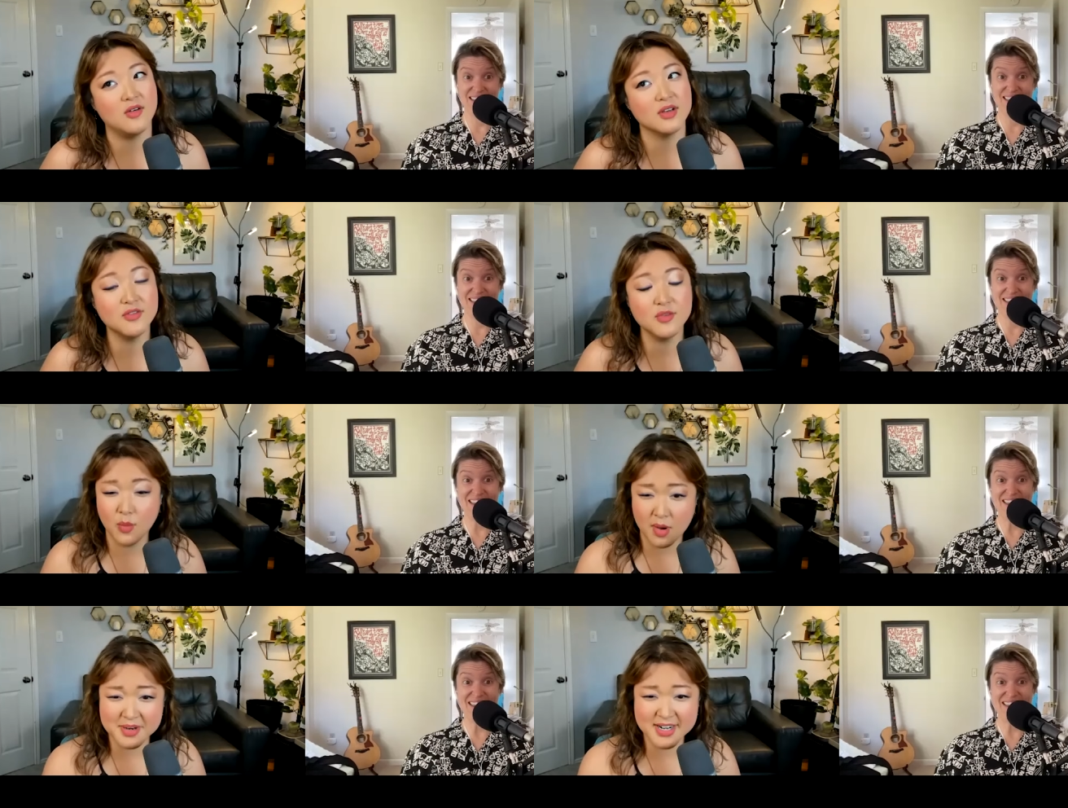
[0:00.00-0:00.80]
Speaker 1: Even
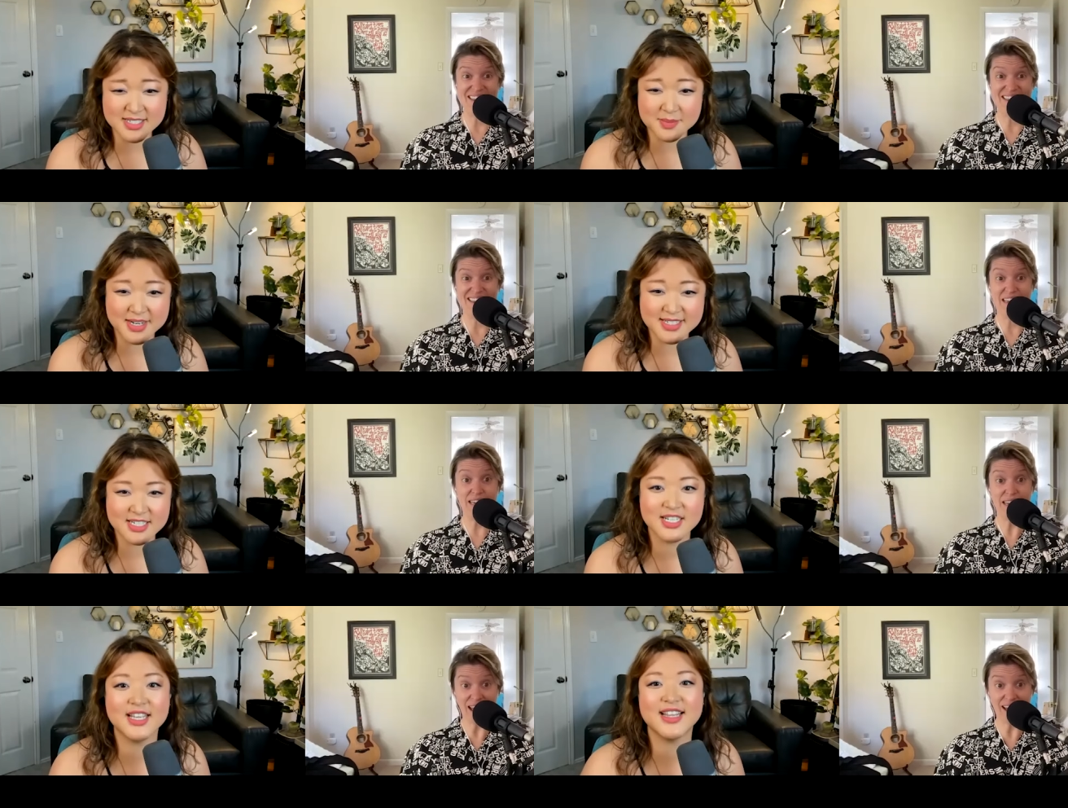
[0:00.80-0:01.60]
Walmart has a Pride section.
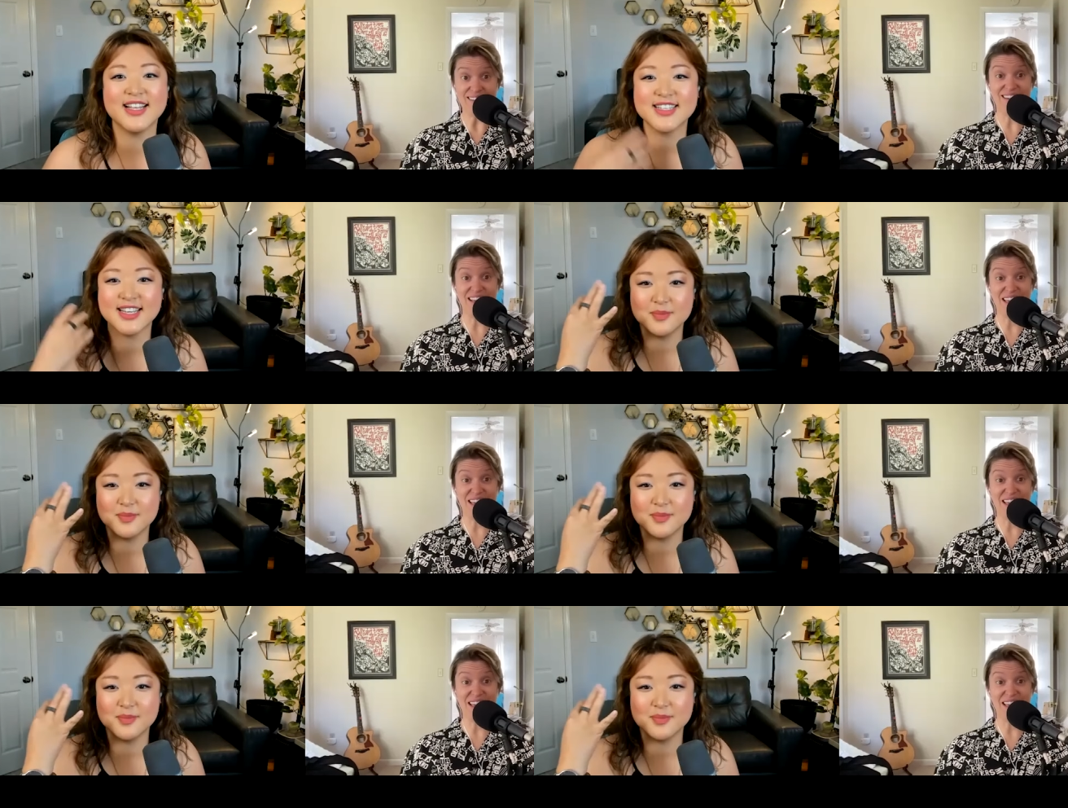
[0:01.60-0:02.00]
Yes. Like that's like a